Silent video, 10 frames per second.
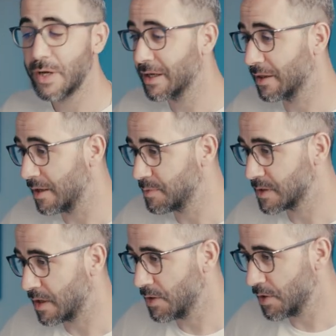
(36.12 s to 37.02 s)
three
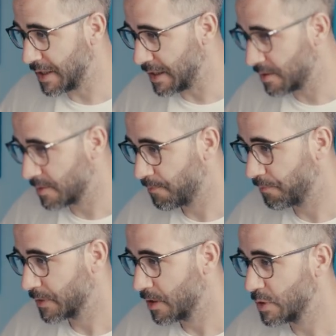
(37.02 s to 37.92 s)
clips underneath
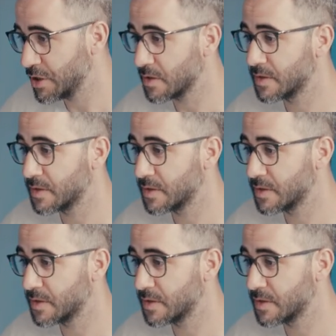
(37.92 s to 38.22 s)
which are